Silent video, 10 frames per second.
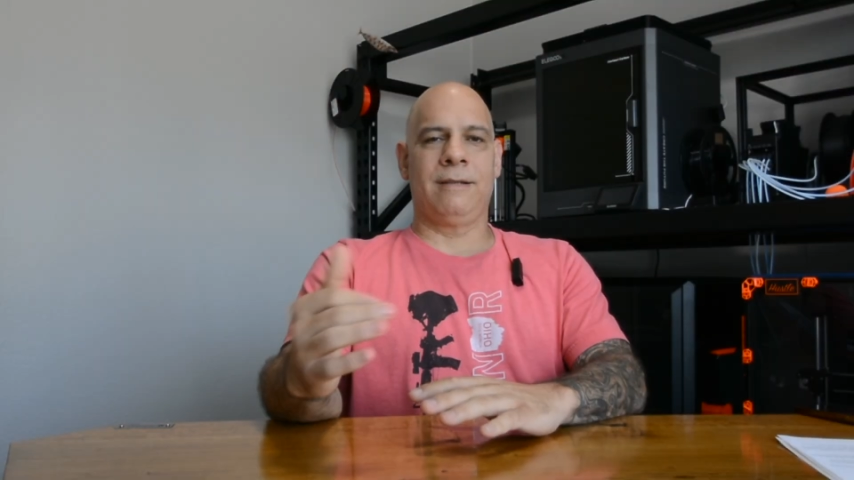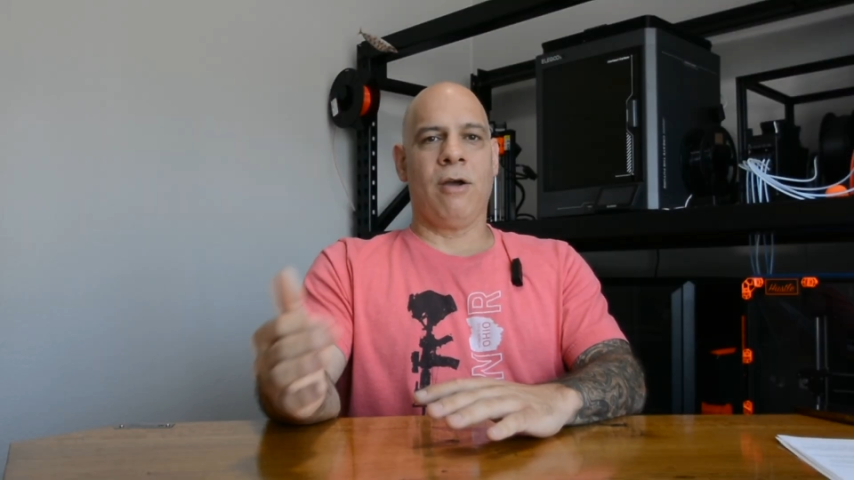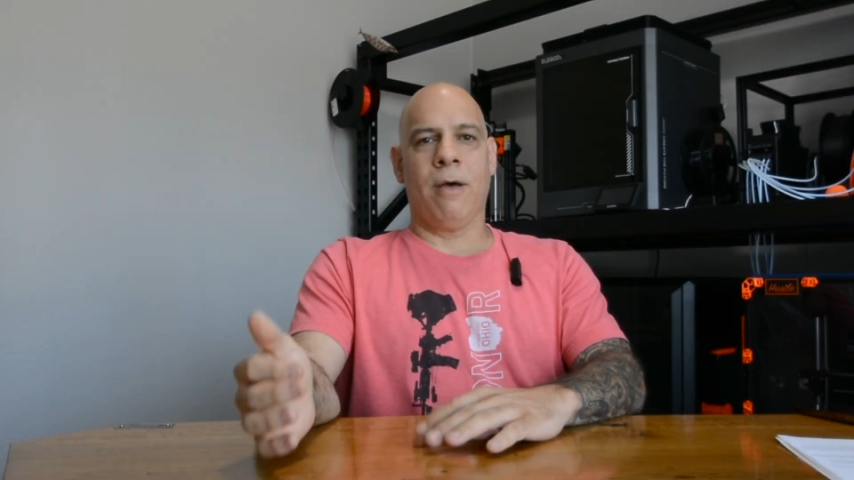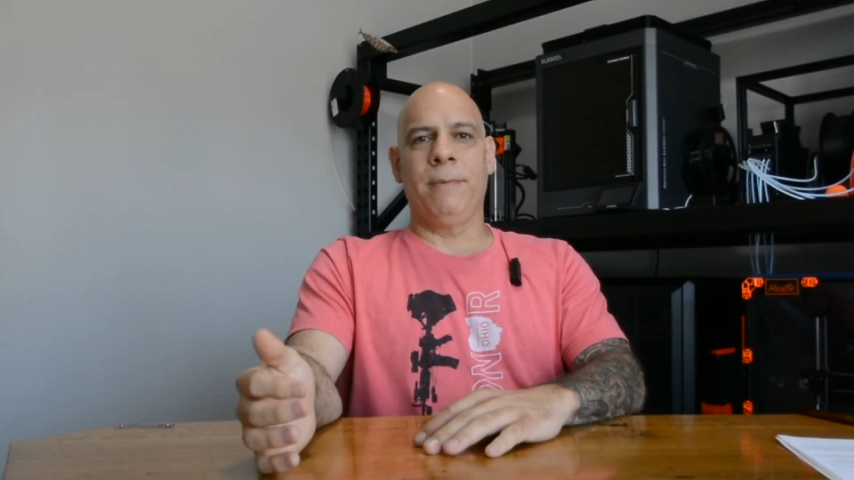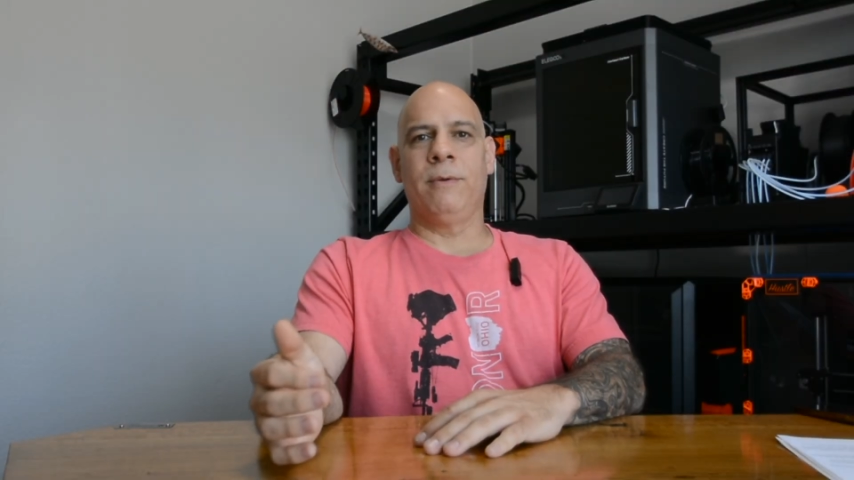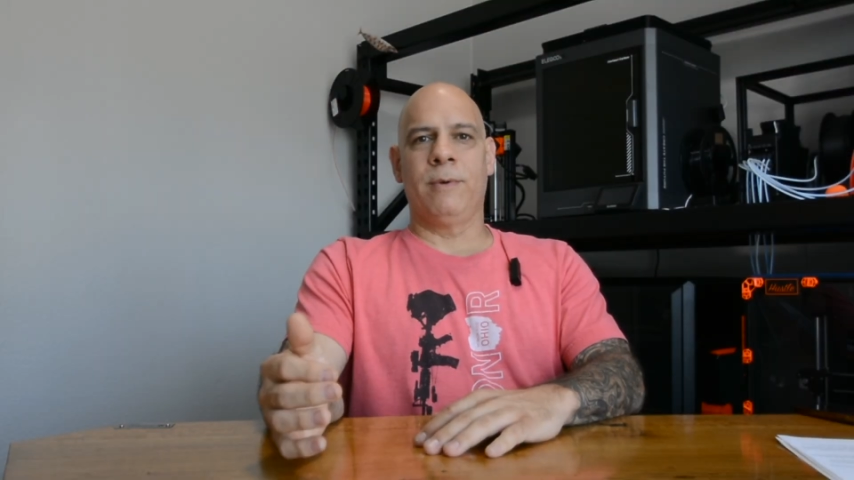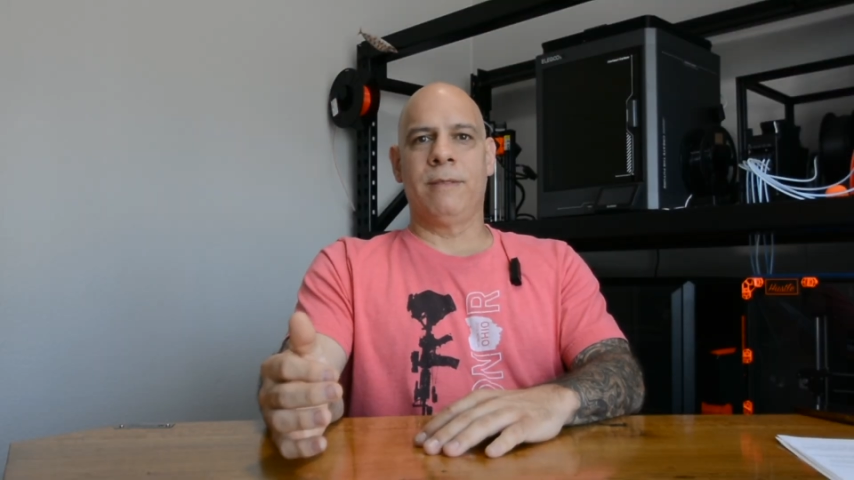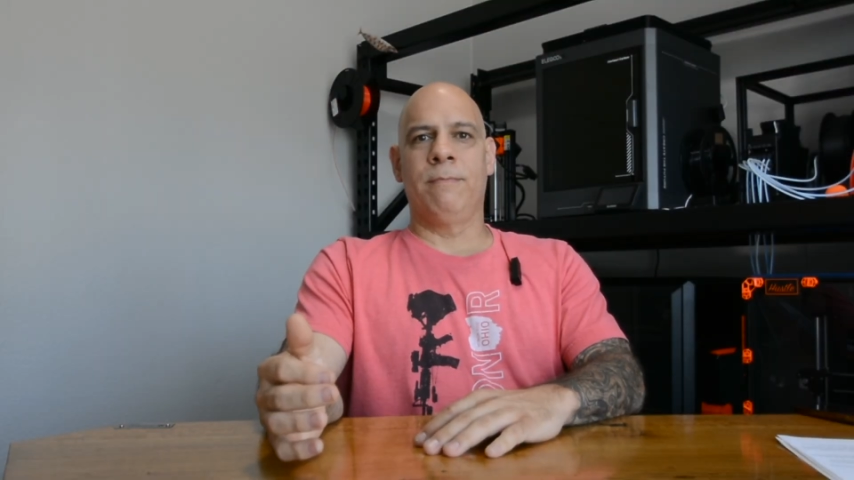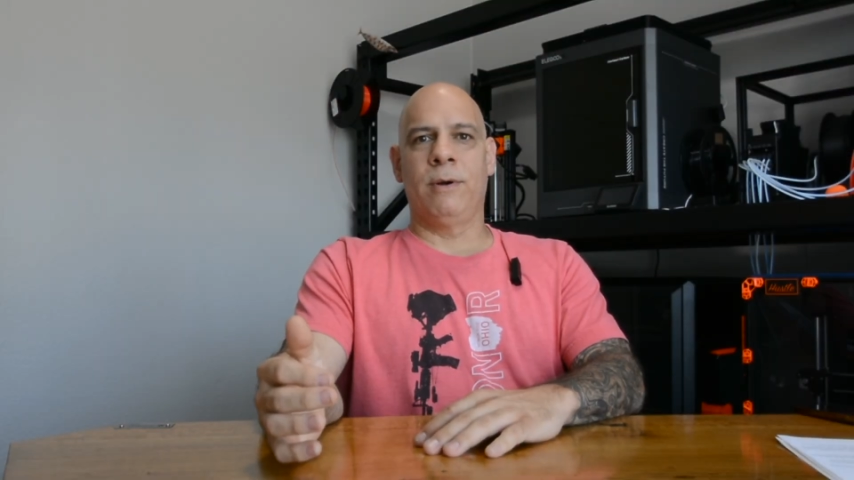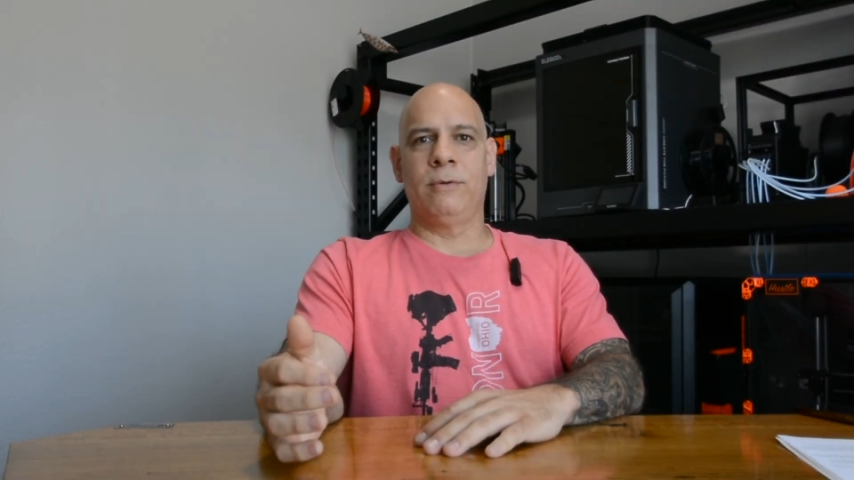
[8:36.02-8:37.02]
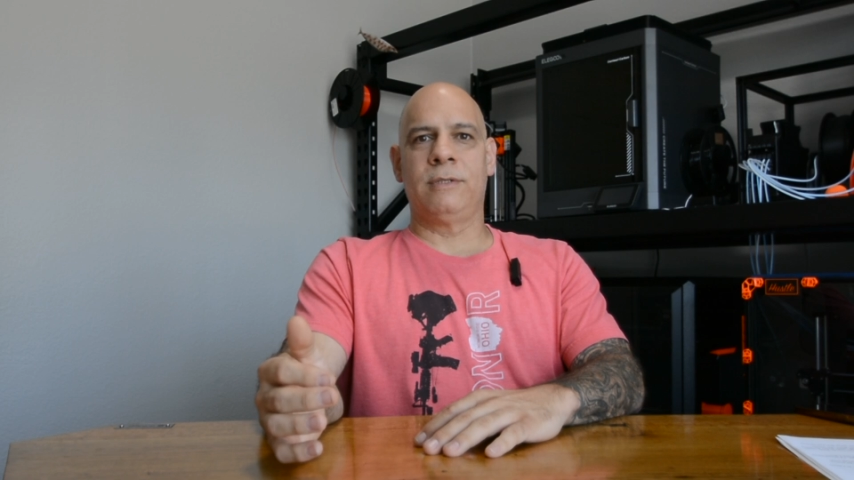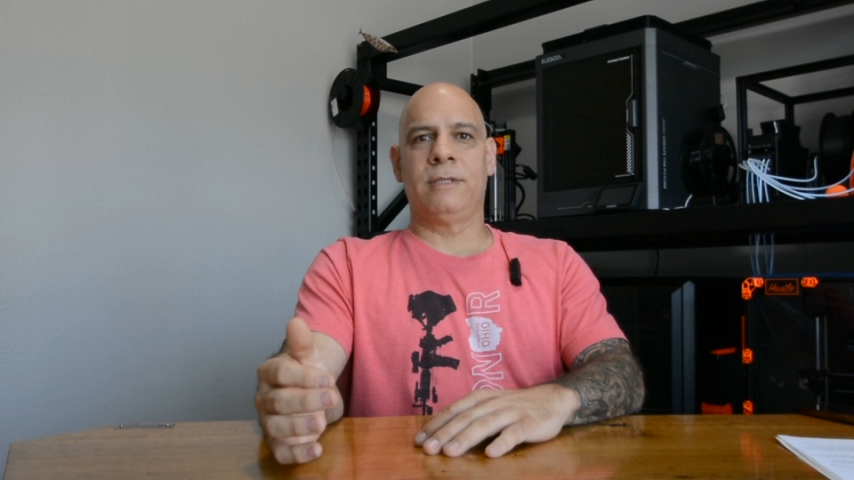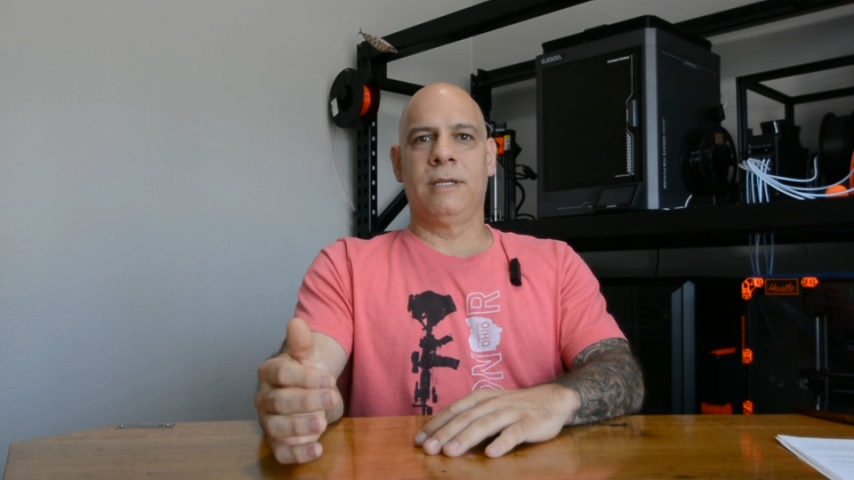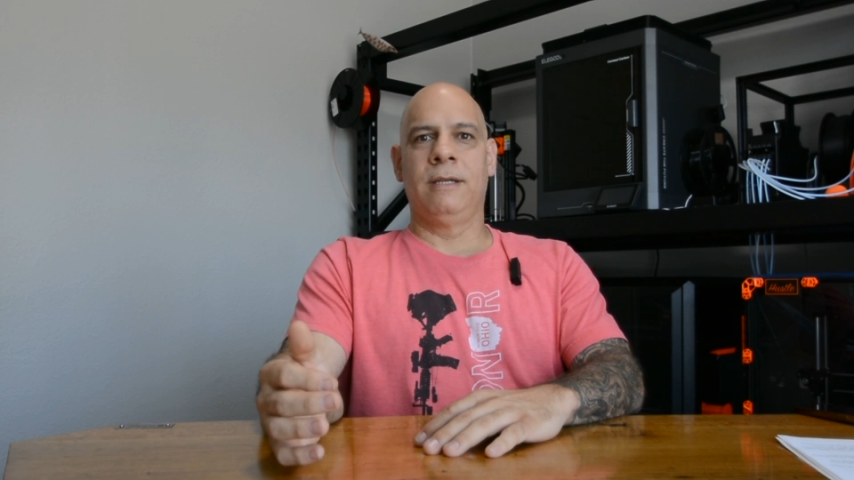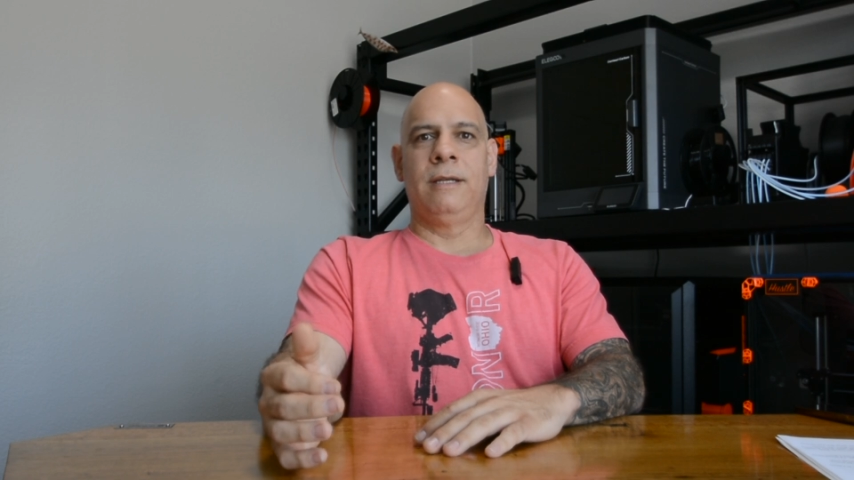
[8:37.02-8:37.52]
common with most